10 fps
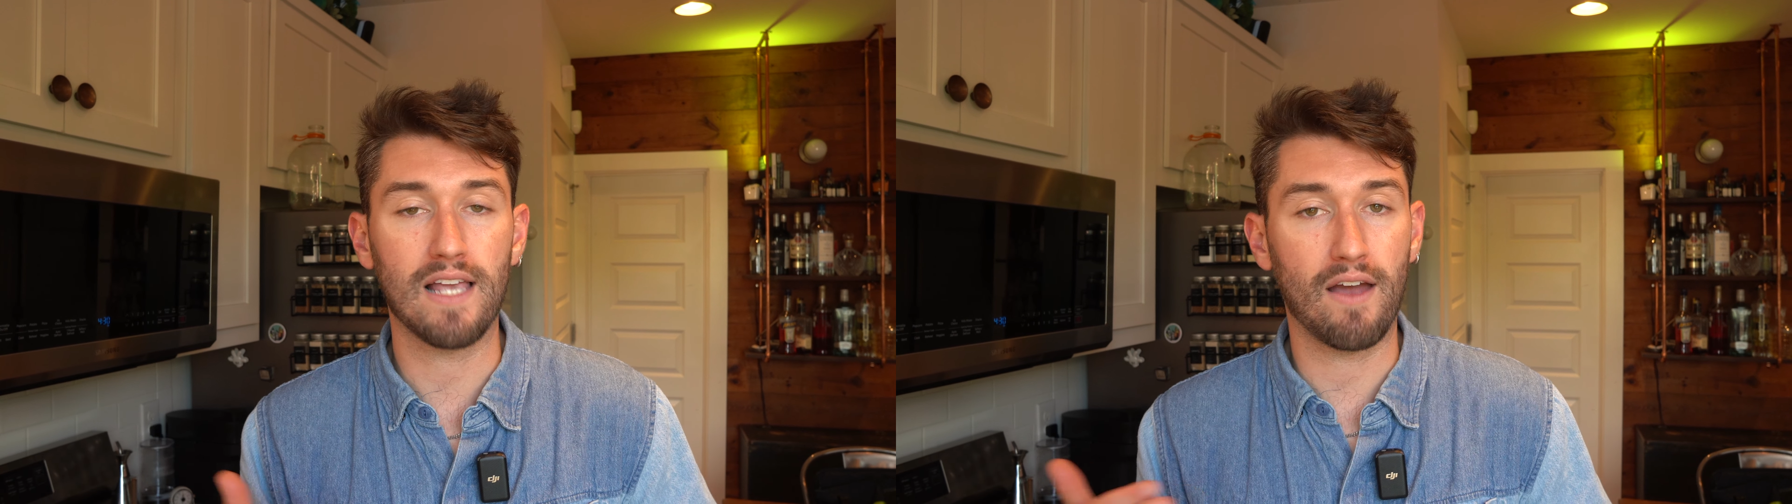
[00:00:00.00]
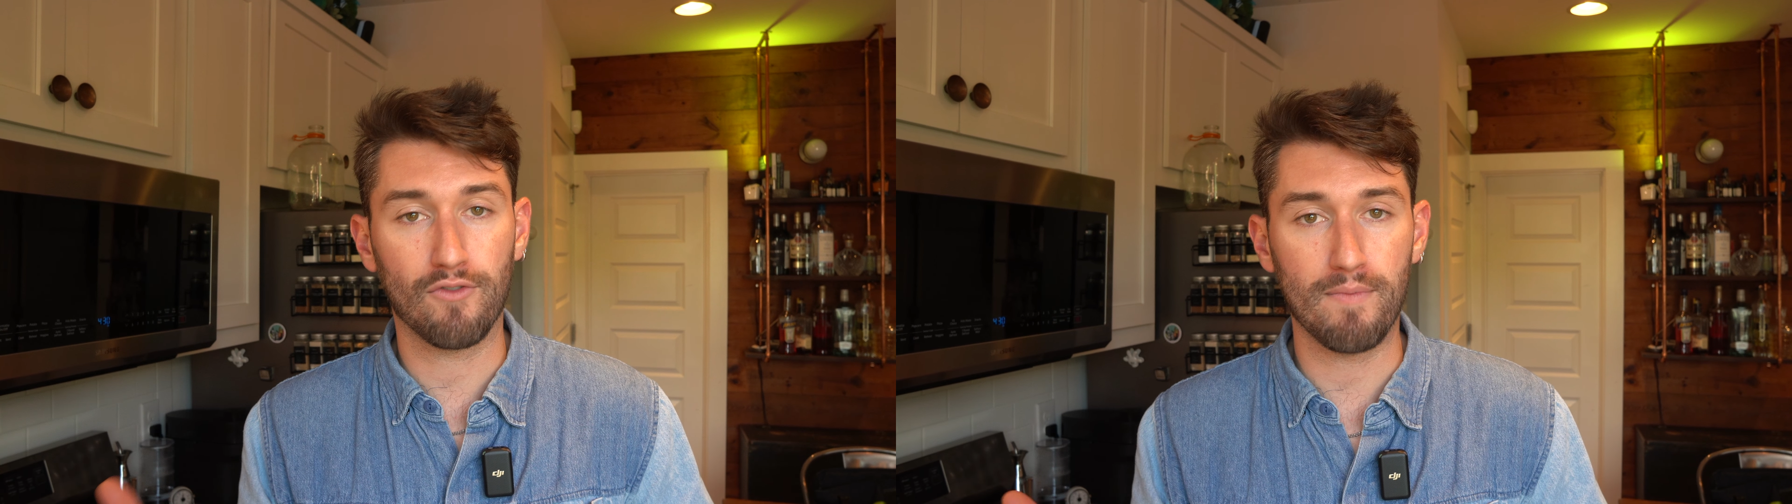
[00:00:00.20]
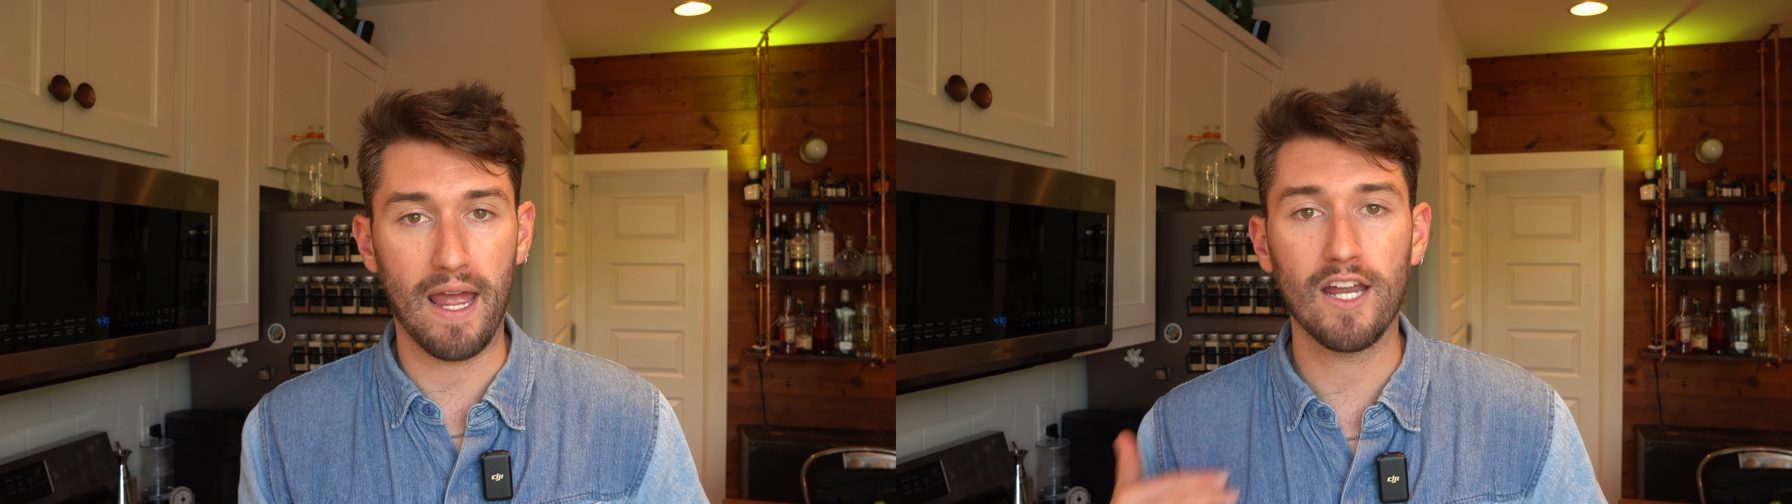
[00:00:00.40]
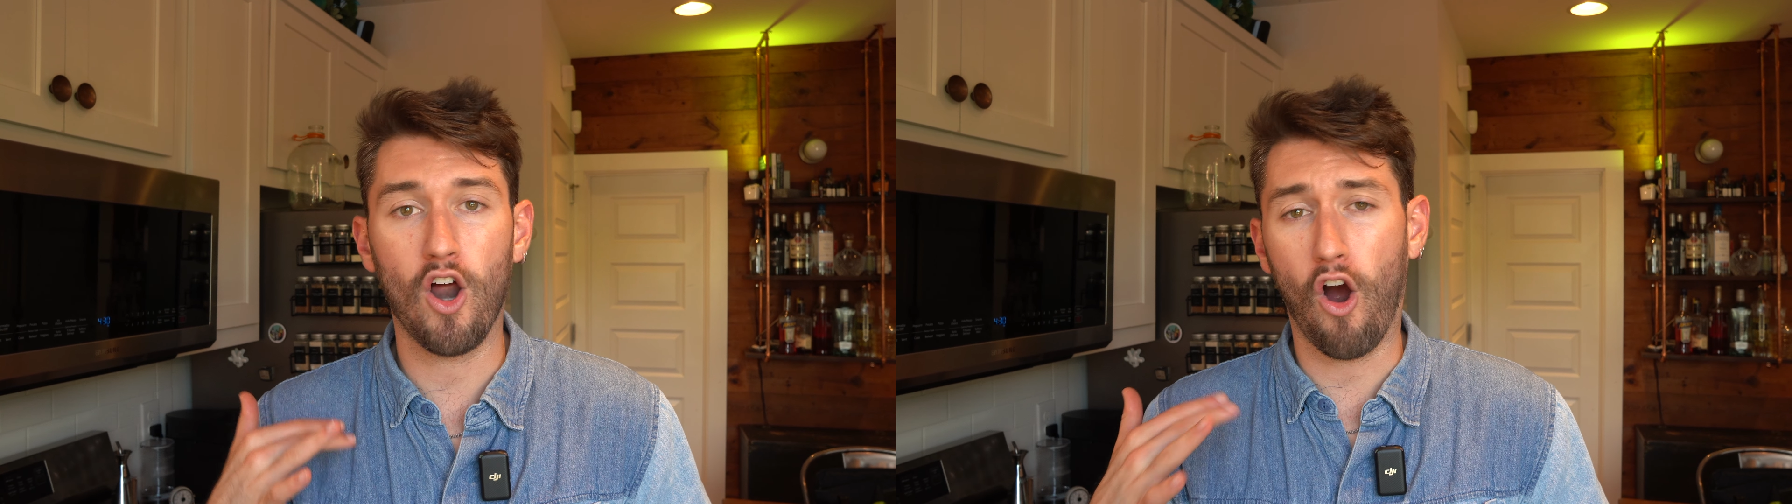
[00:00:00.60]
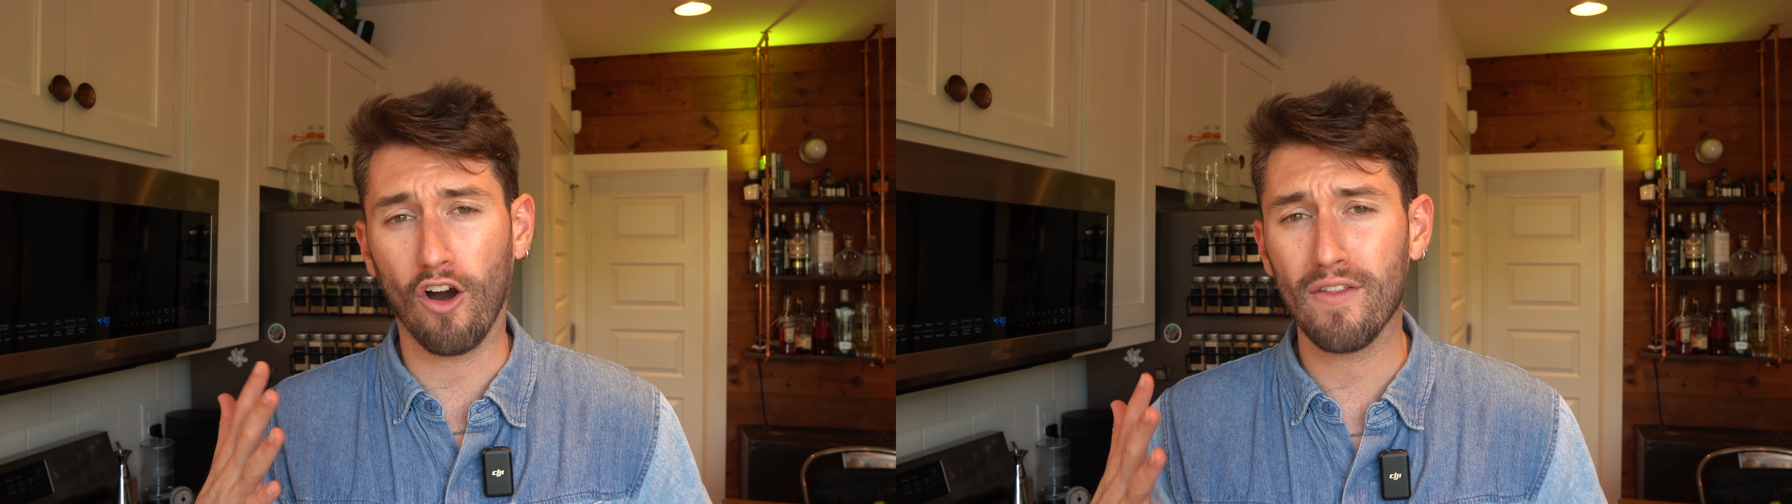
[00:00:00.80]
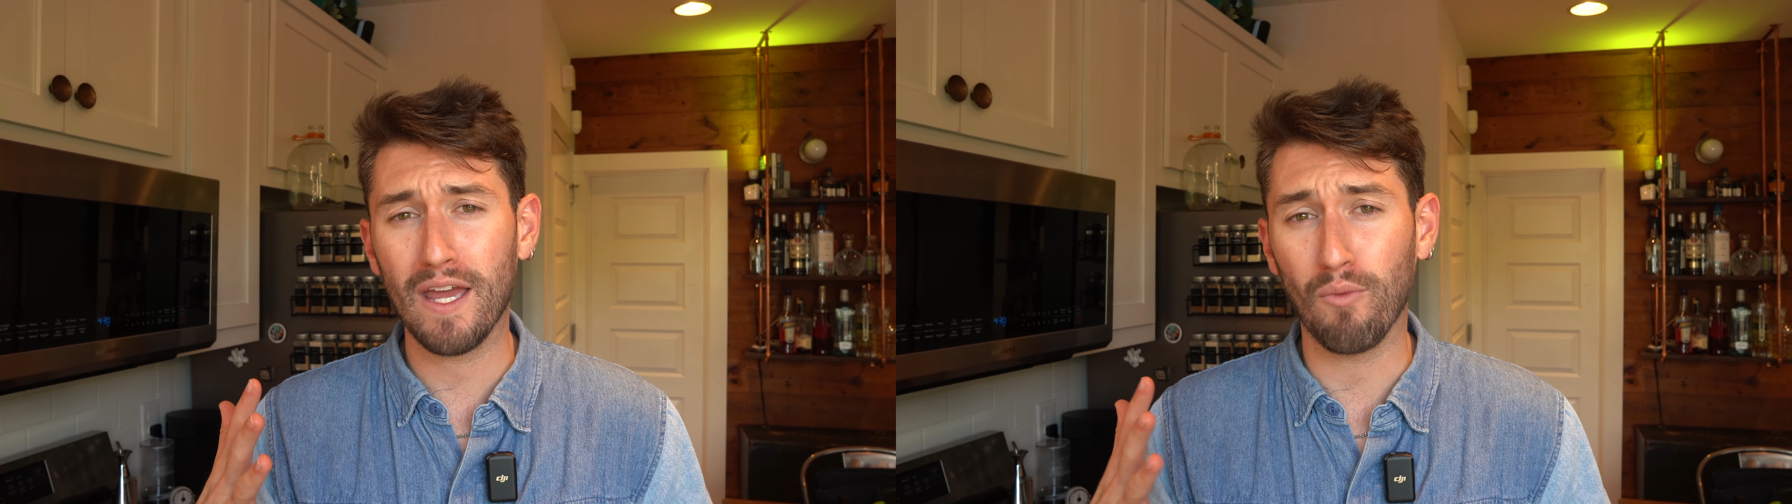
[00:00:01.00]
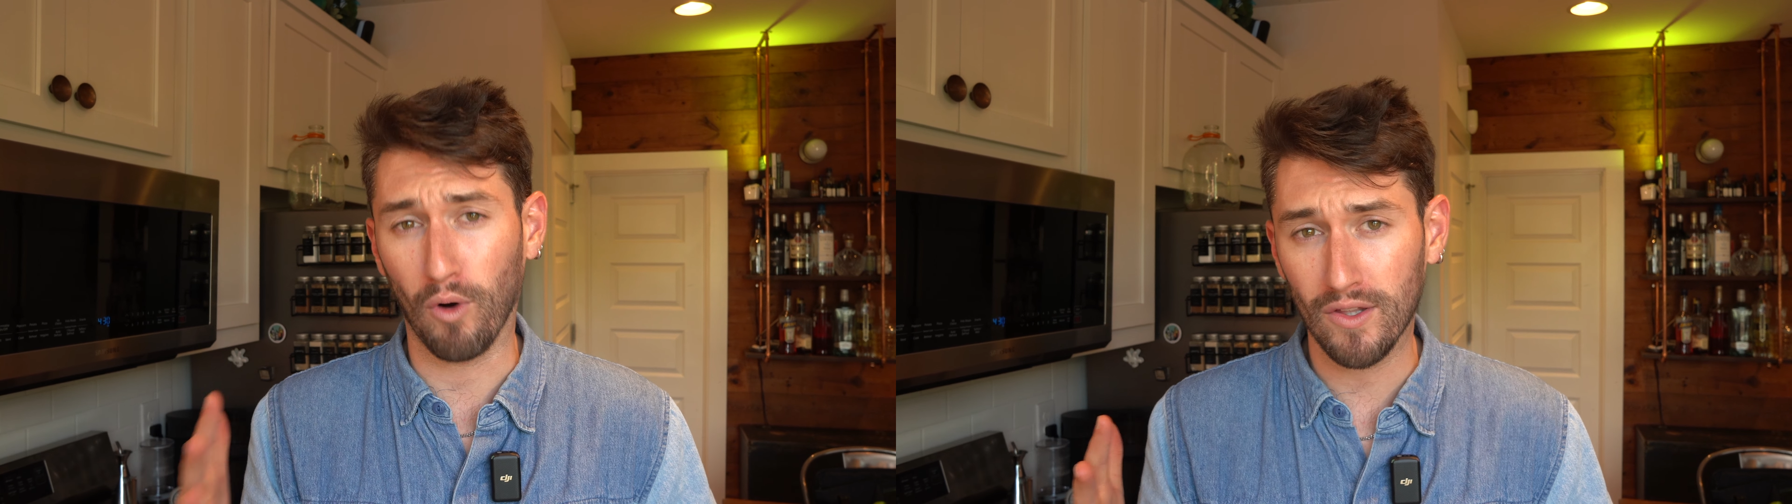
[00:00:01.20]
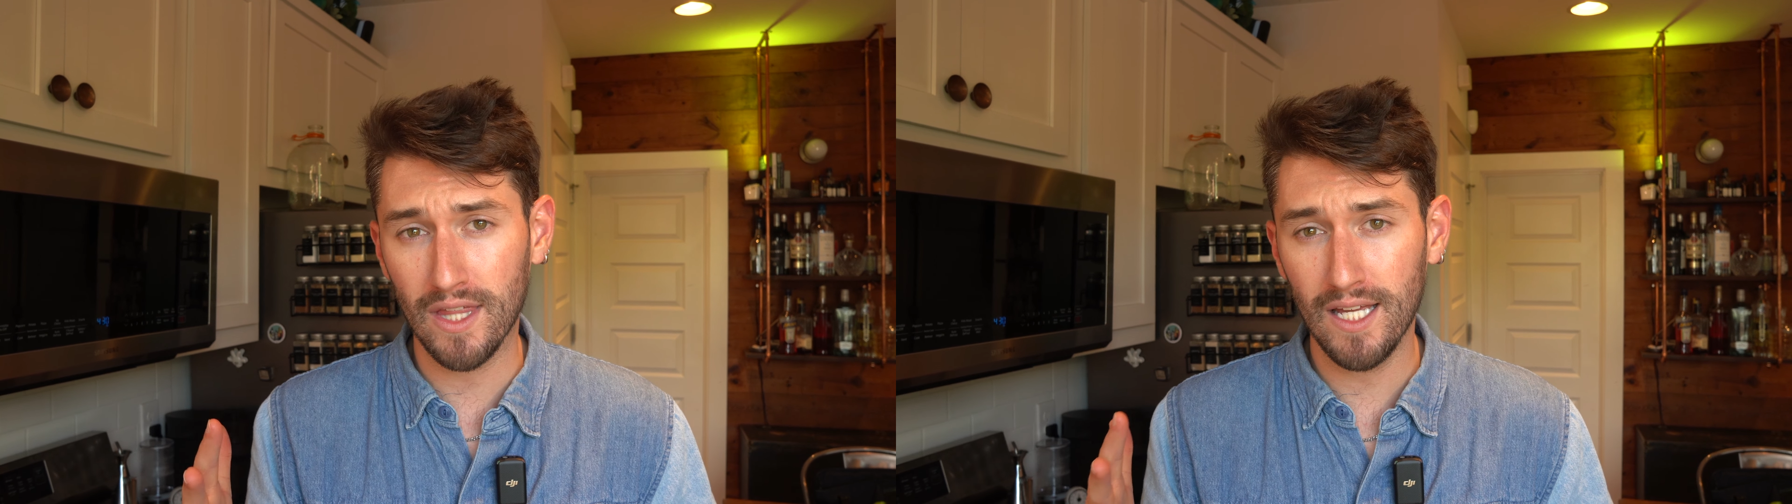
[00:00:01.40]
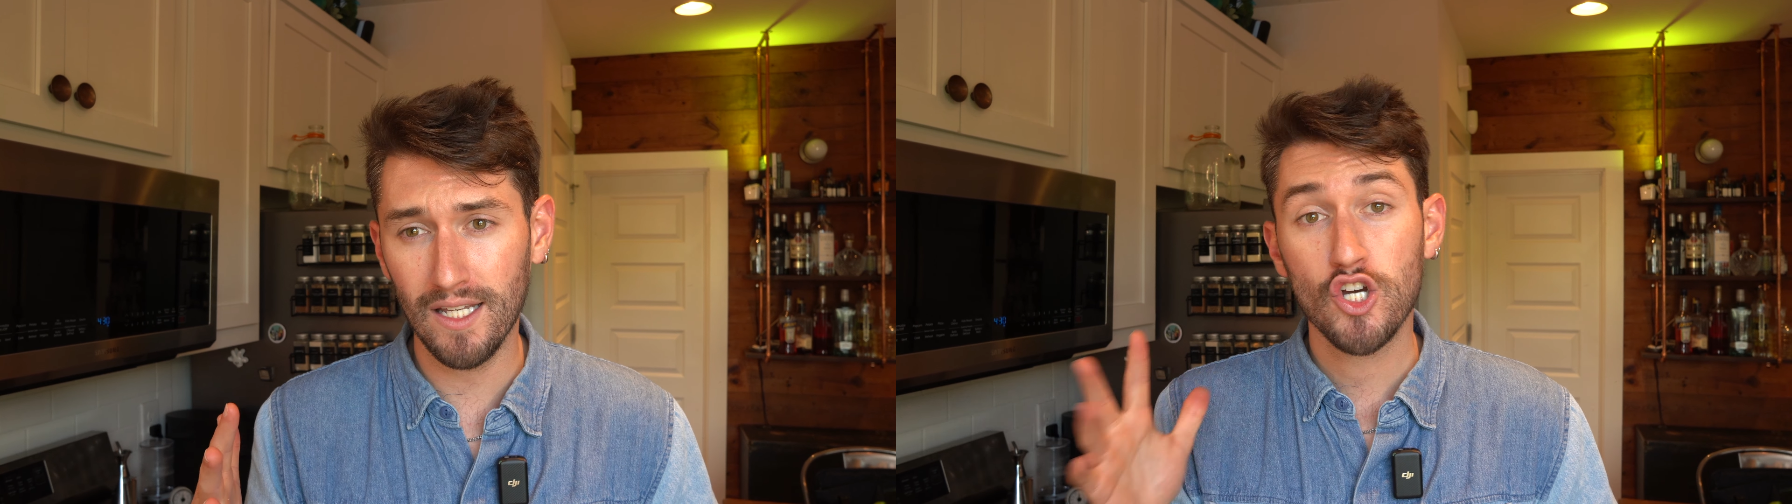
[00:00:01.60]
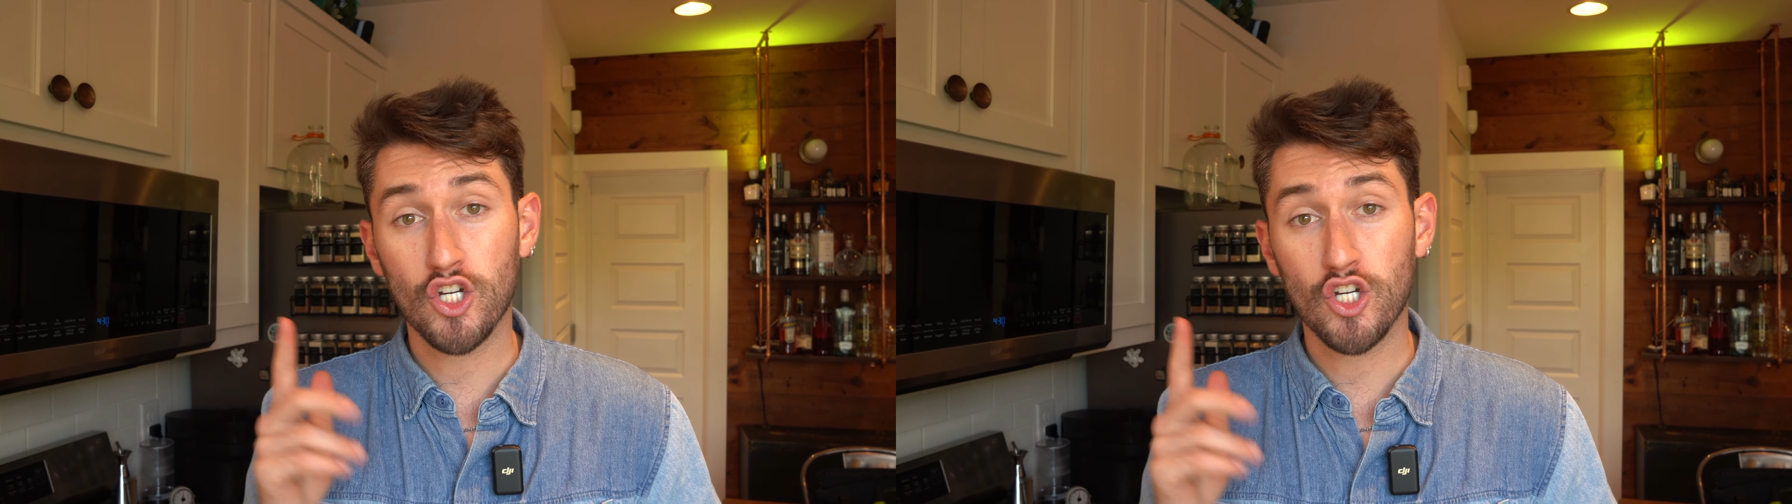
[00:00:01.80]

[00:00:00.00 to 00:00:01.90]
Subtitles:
ever made, are they worth it?